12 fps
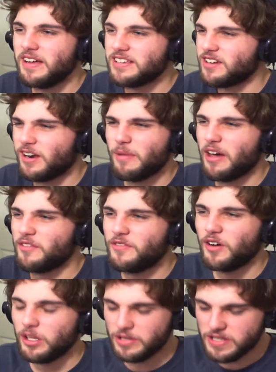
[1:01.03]
it's not about the
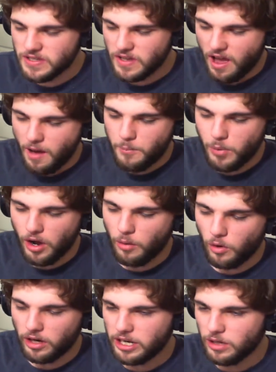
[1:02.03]
followers, but
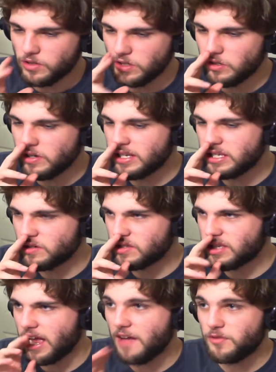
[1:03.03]
what he'll do is he'll
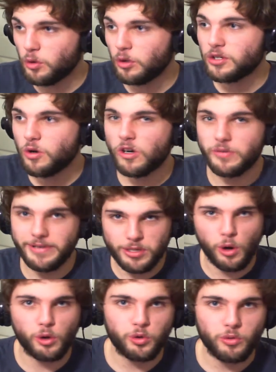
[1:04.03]
say, if you want to talk to me,
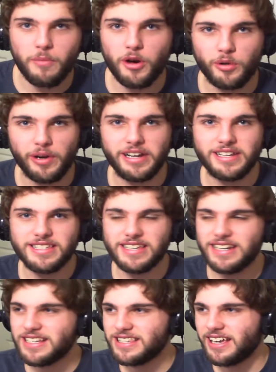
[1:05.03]
talk through my moderators, and
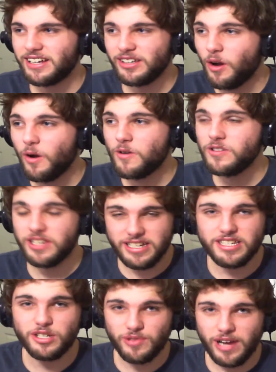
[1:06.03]
it's like, no, you
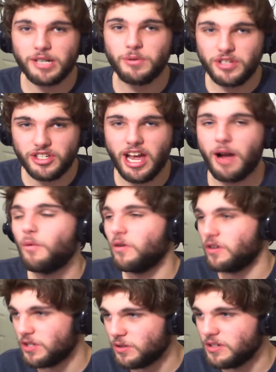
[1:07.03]
interact with chat while
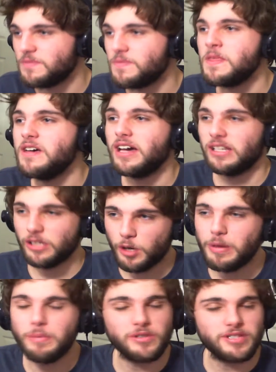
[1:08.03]
you do it, and a lot of
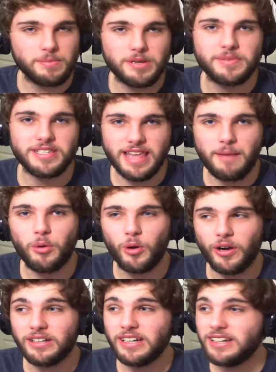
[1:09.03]
people seem to miss that
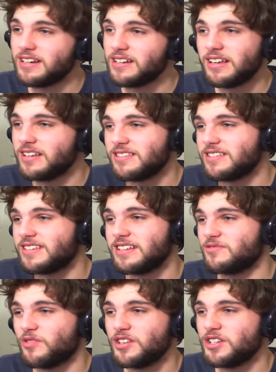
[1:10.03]
point, and it just gets
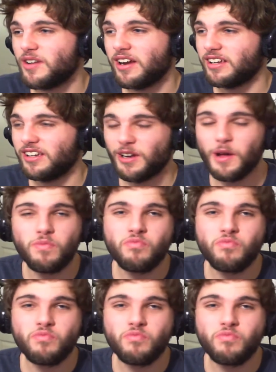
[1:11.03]
frustrating, you know,